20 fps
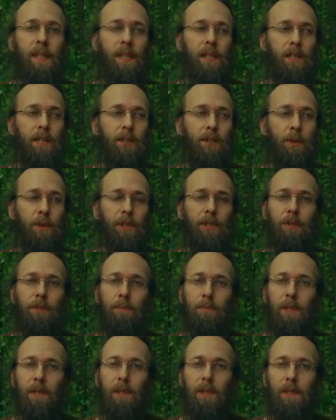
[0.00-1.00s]
So we
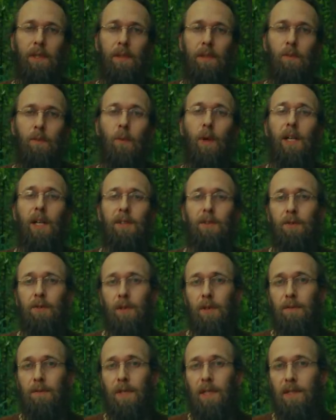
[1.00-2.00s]
should be
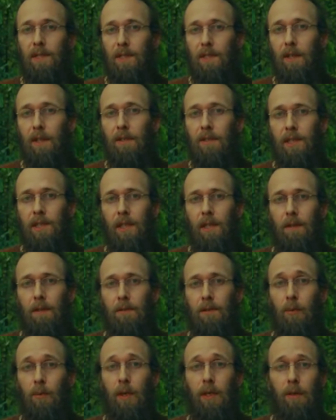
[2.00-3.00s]
watchful of this in
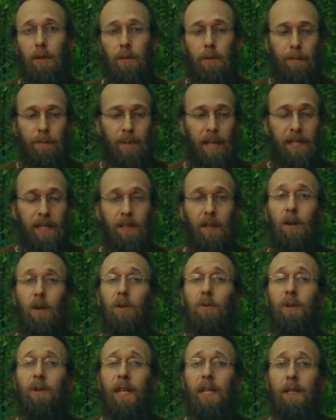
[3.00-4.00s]
ourselves, whether we might
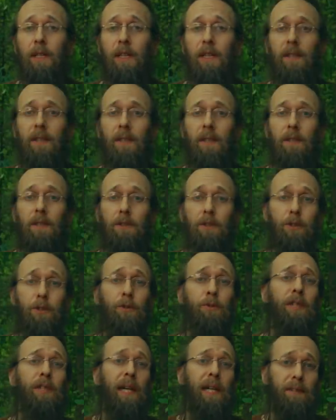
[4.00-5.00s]
already
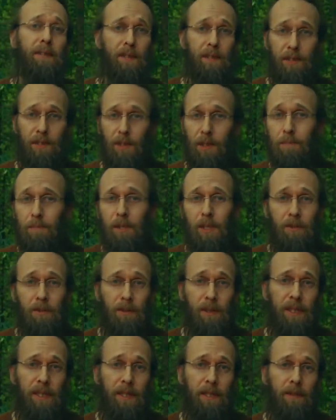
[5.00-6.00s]
do that to some
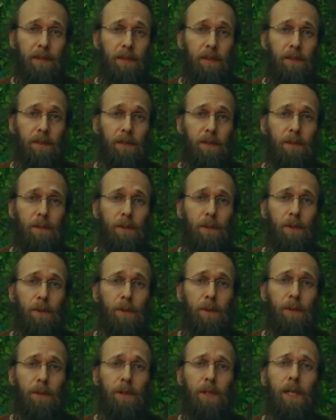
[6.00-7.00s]
degree,
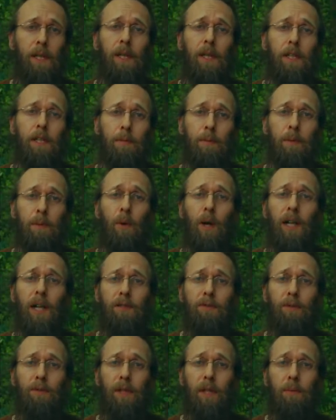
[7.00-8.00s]
or to be
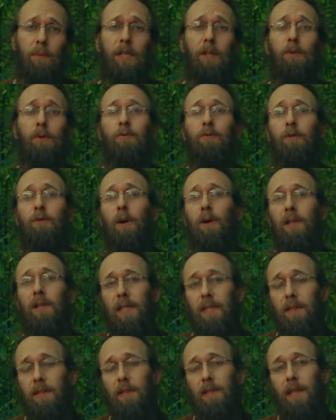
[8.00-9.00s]
watchful that we don't fall
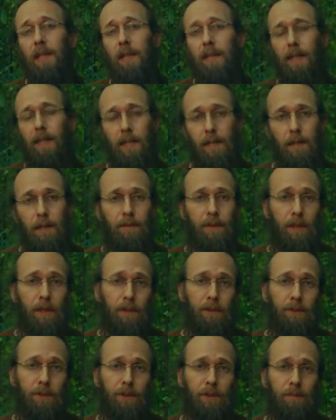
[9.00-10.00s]
into that kind of
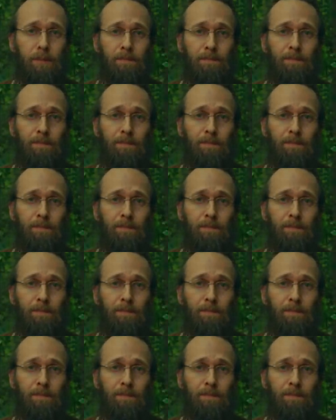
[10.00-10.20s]
delusion.